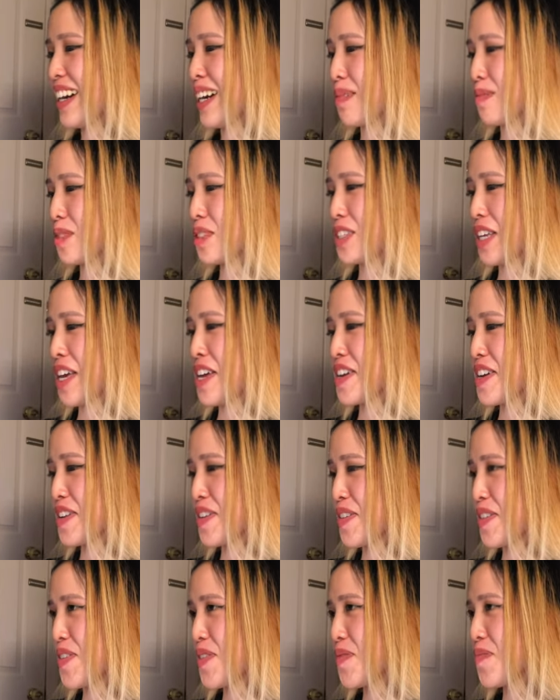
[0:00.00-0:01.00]
I'm staying at
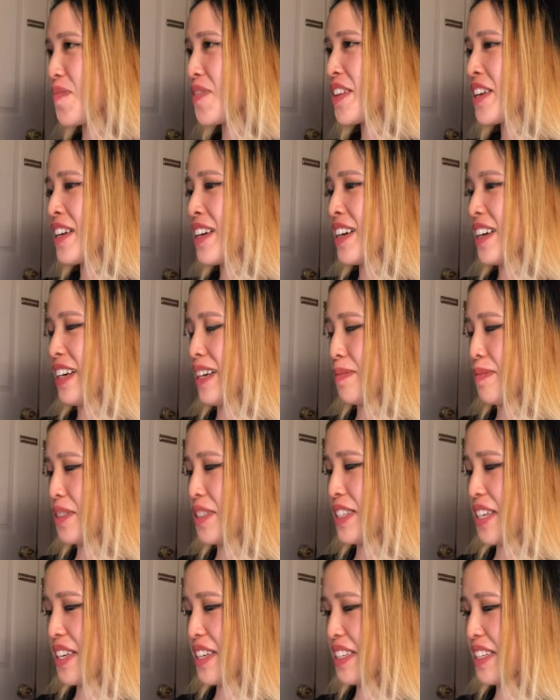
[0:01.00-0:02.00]
home. I'm
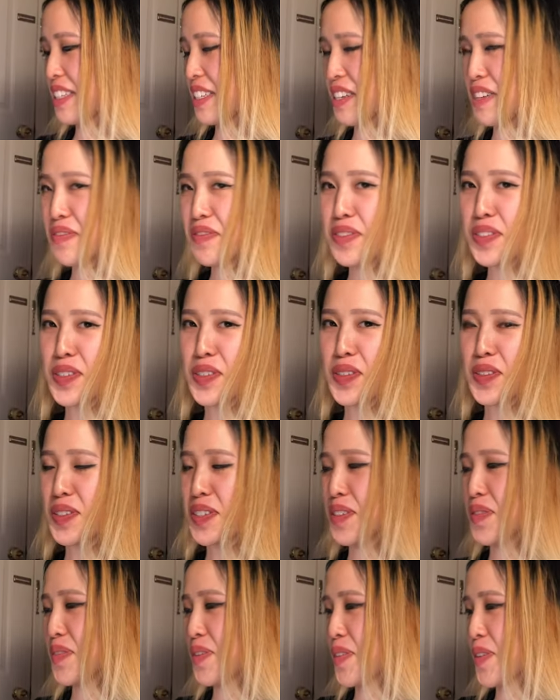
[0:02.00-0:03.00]
staying safe, so do
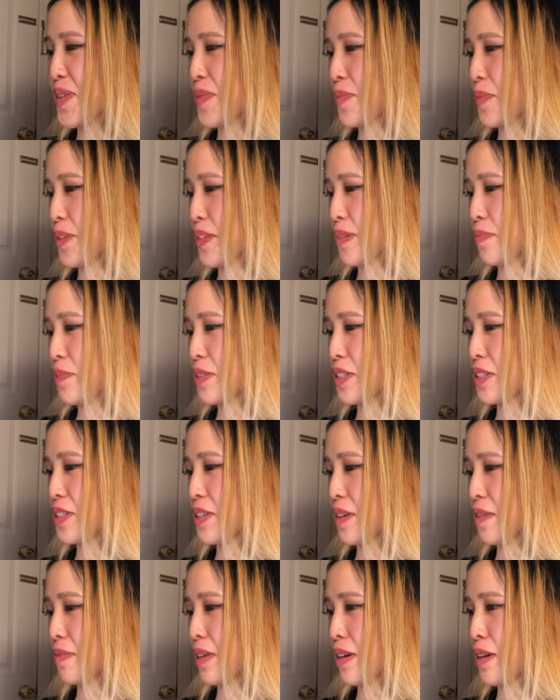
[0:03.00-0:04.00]
not worry. But yeah, please,
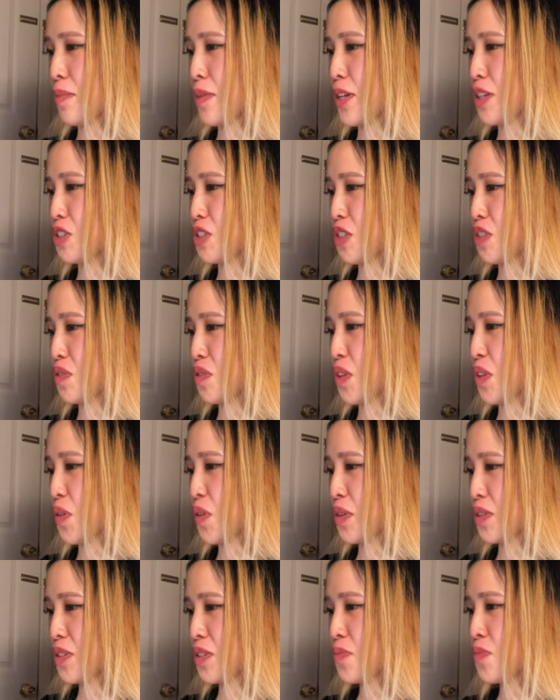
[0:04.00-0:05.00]
I, I apologize for the
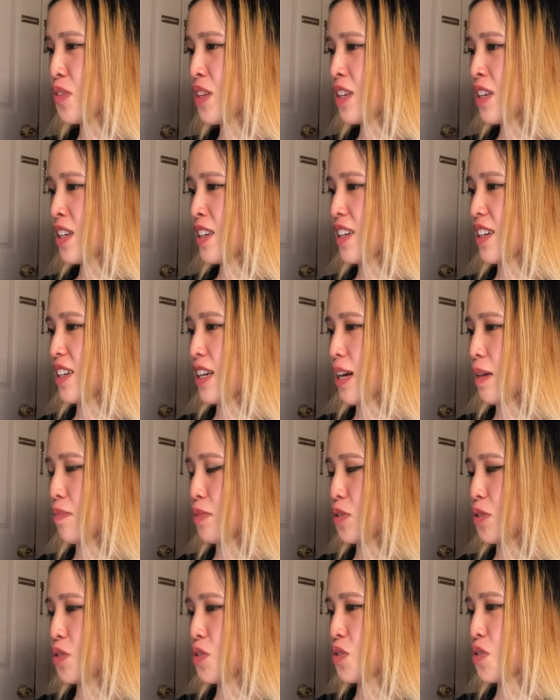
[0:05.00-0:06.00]
noise. It
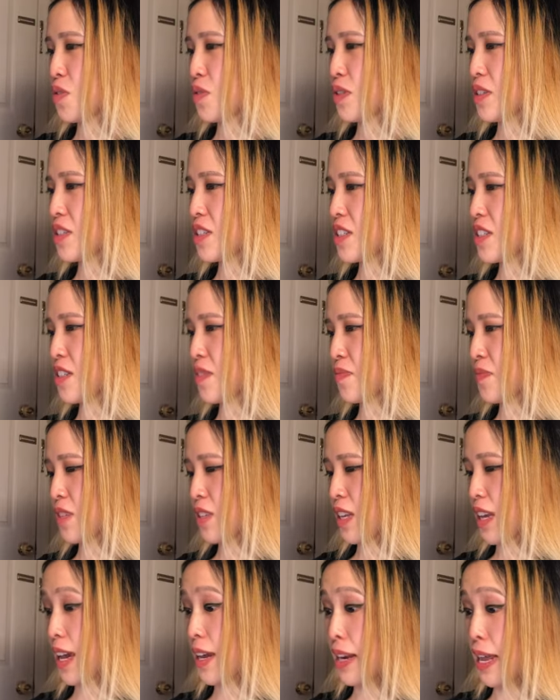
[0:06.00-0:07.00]
happens. Snorunt
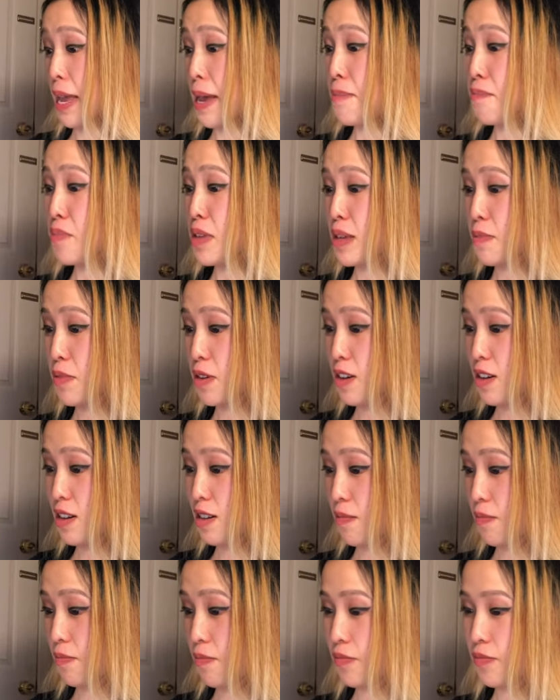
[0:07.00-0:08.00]
and Ampy
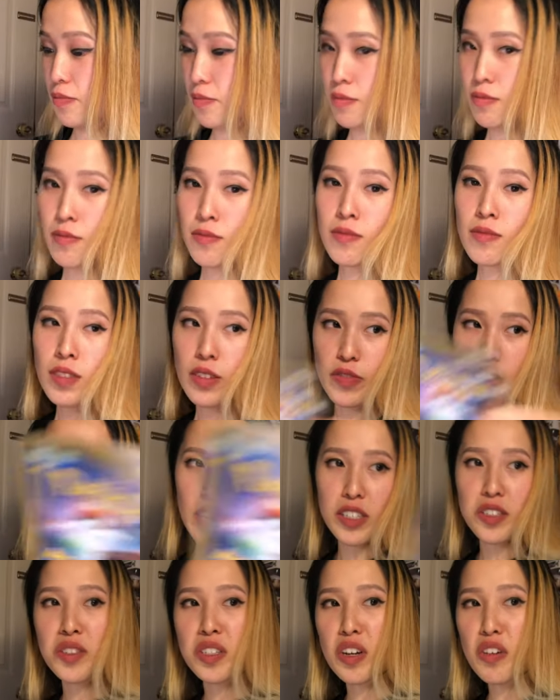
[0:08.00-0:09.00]
Bomb. If I had
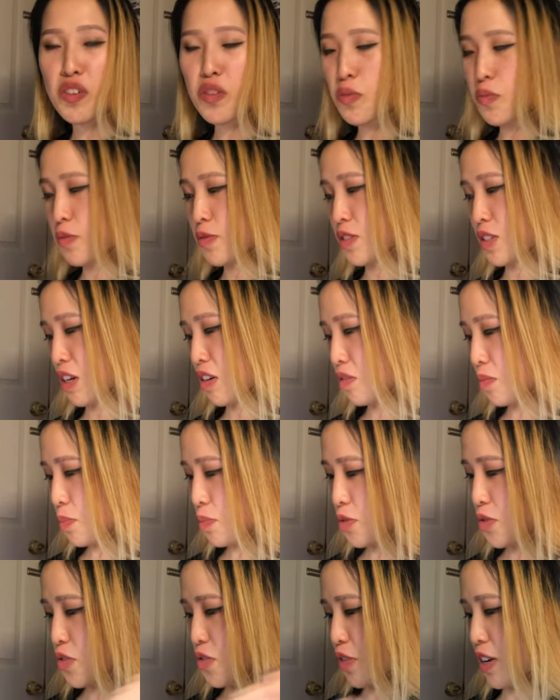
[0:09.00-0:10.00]
a self
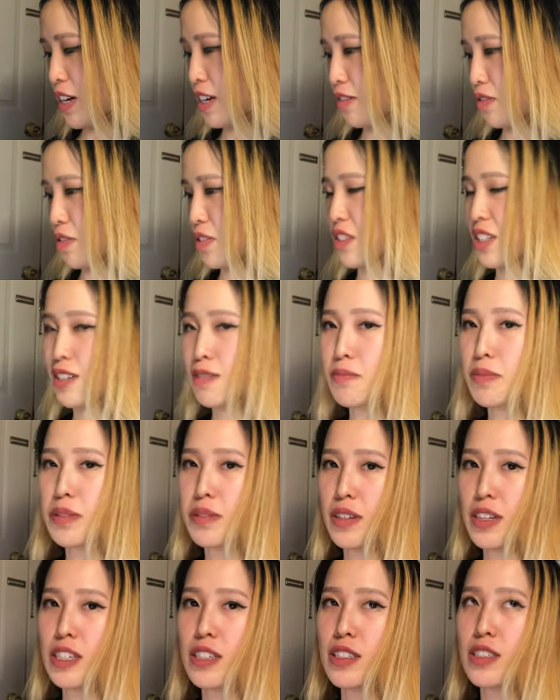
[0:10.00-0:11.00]
soundproof house, that would be
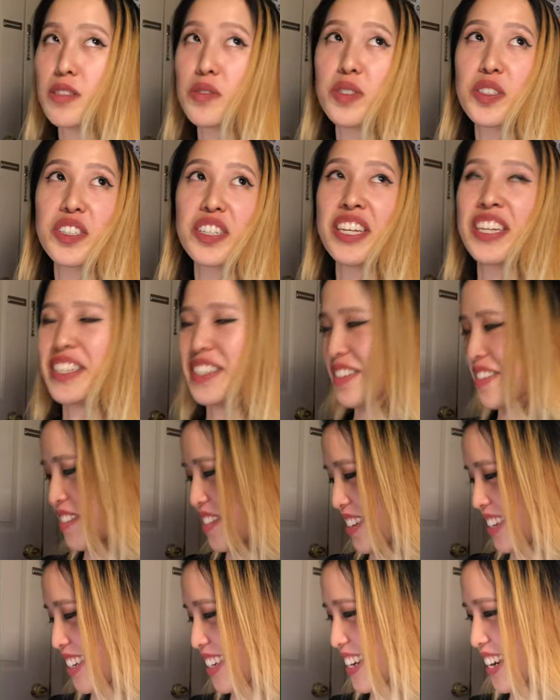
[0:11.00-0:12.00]
ideal, wouldn't
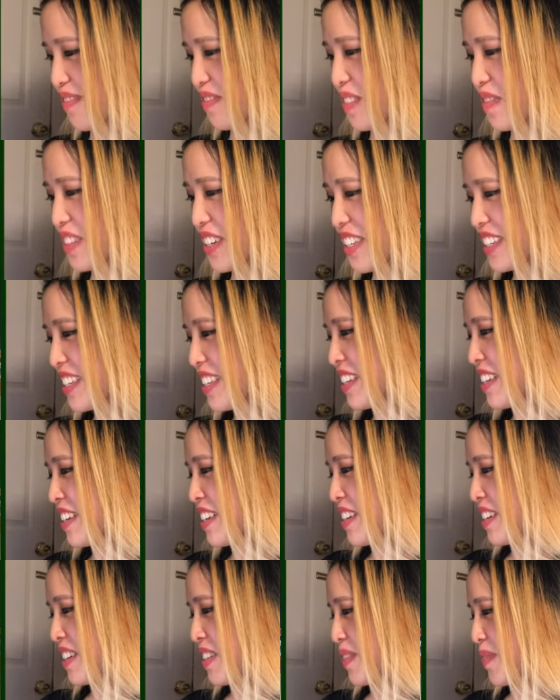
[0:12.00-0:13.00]
it, cameraman?
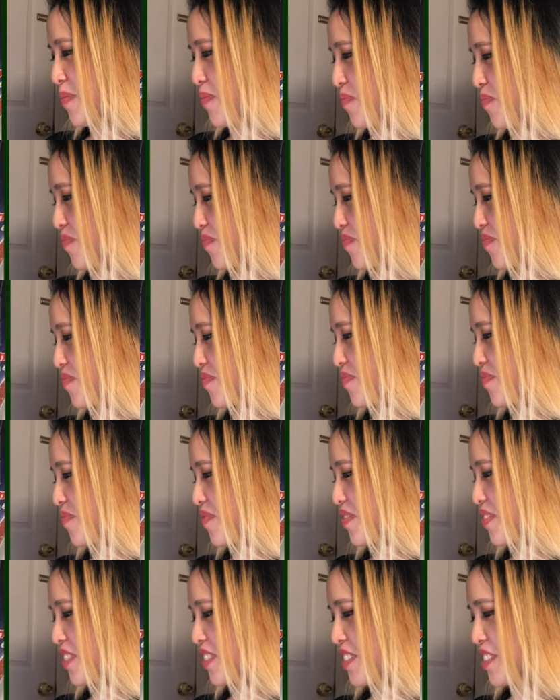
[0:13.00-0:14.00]
That's the dream.
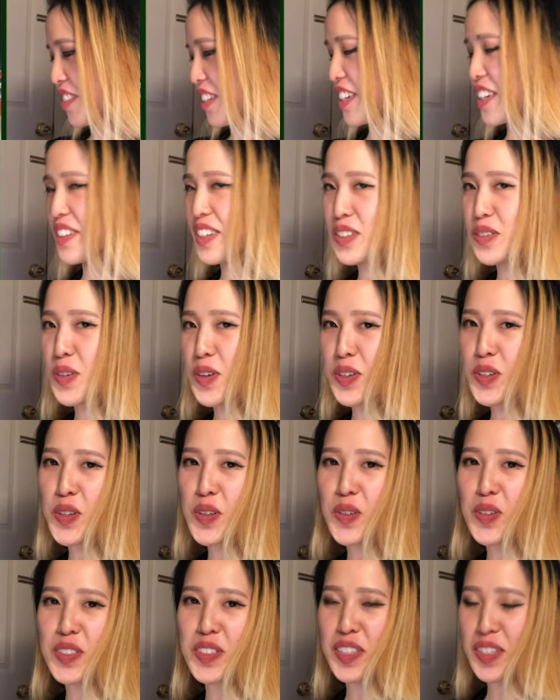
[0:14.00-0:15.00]
All right, I'll work
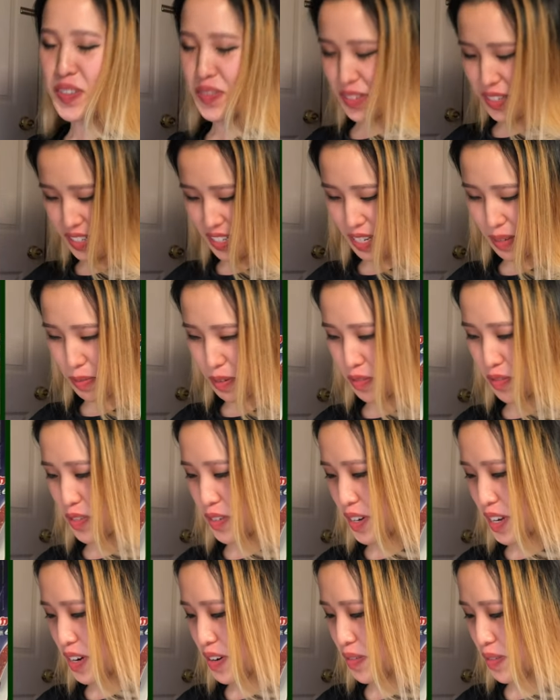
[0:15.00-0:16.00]
towards that one day. But for
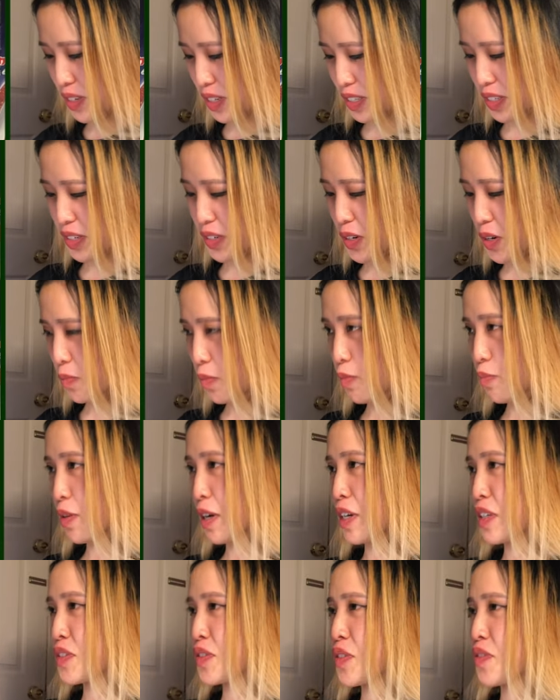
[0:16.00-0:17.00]
now, we're just going to open
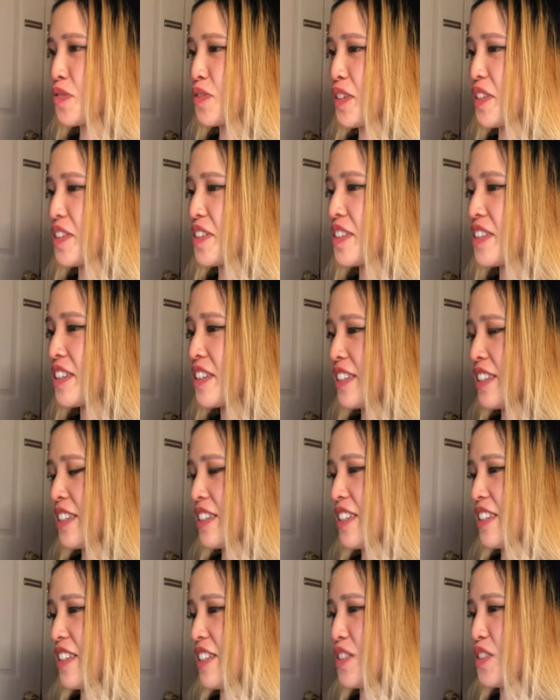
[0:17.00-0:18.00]
packs for fun,
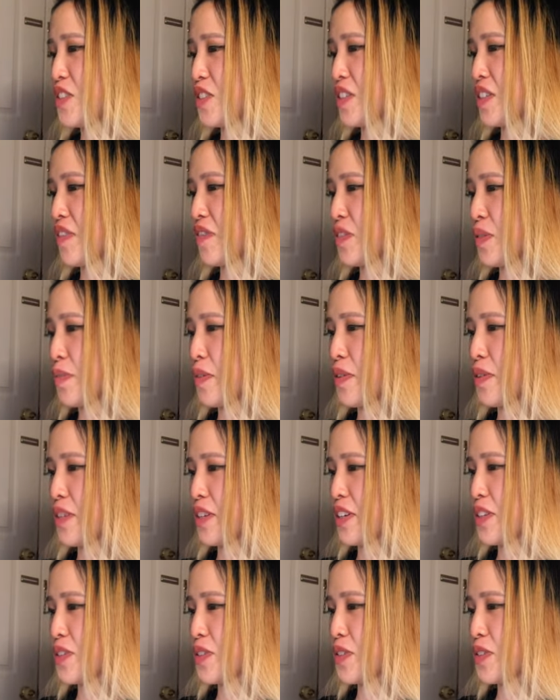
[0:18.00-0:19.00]
and you'll just have to bear the
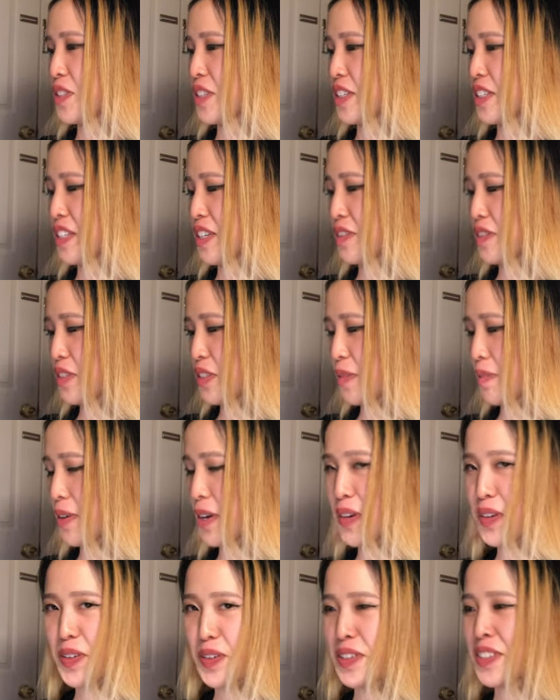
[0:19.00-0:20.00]
interesting sounds in the background.